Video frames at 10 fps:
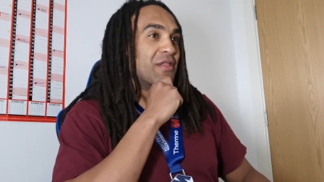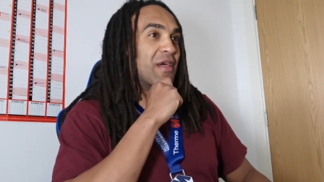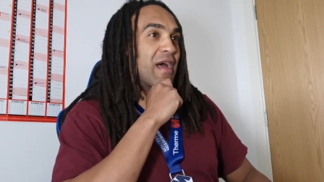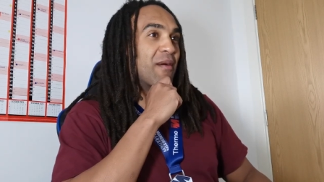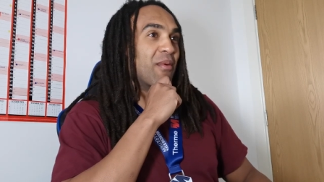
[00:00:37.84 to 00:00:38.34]

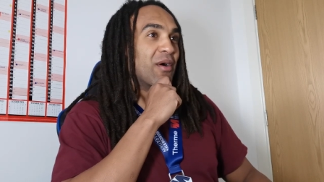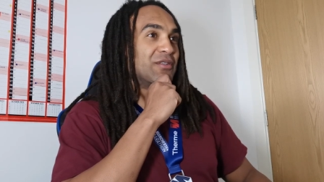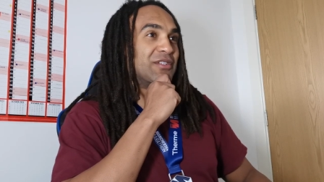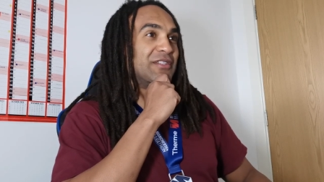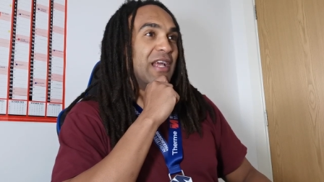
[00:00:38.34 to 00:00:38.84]
There
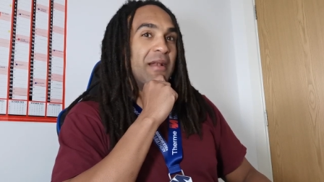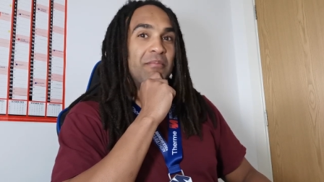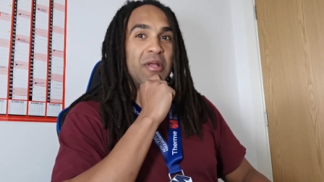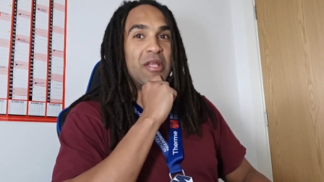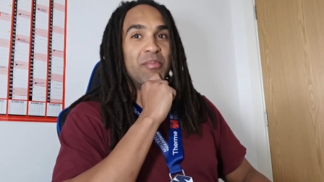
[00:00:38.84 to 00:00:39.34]
was
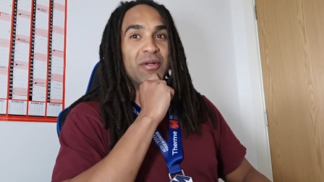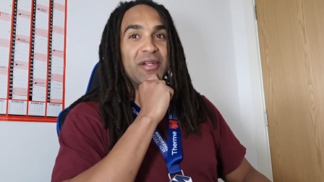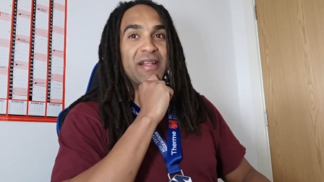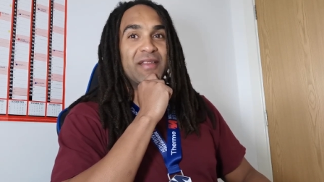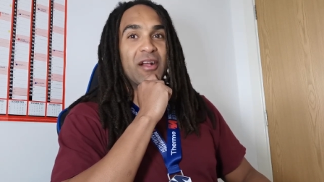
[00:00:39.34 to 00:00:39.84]
10
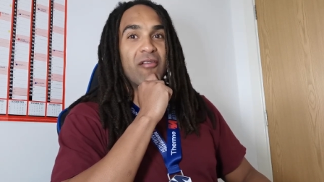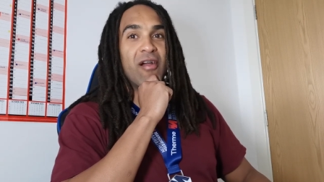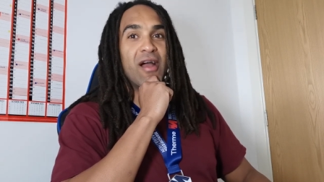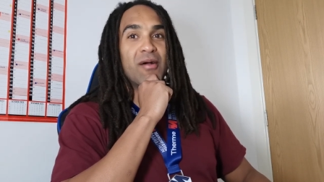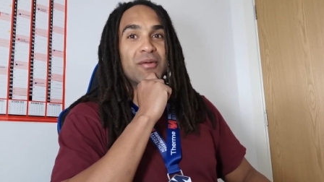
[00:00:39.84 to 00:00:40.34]
people in the
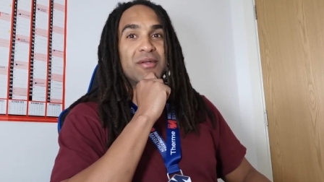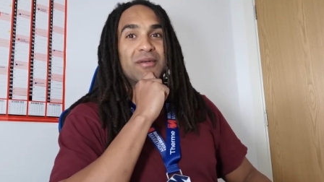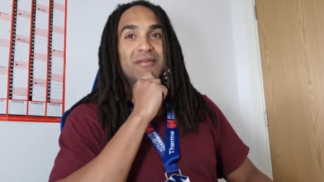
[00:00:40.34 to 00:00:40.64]
crowd.